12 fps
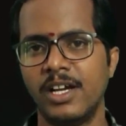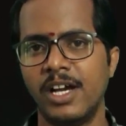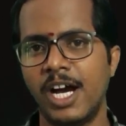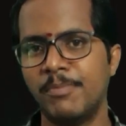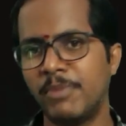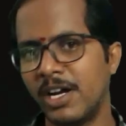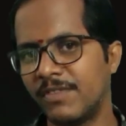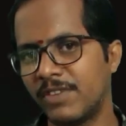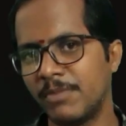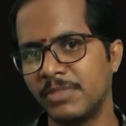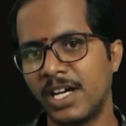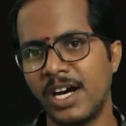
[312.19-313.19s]
Apart
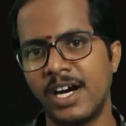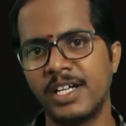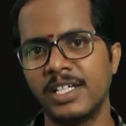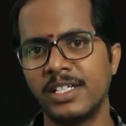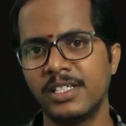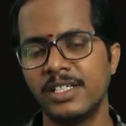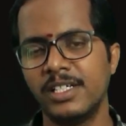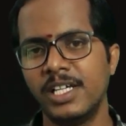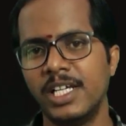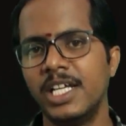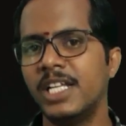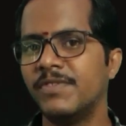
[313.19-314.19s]
from the order,
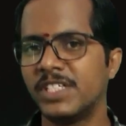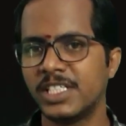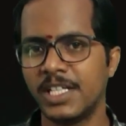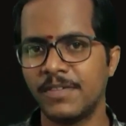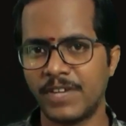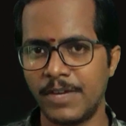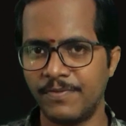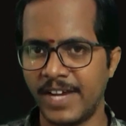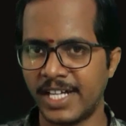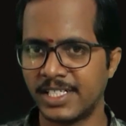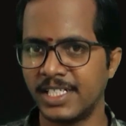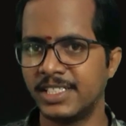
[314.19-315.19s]
in which the prime
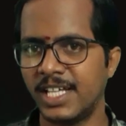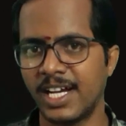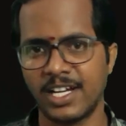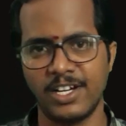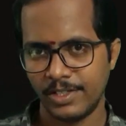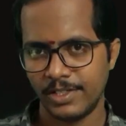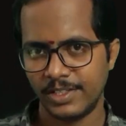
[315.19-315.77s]
factors occur.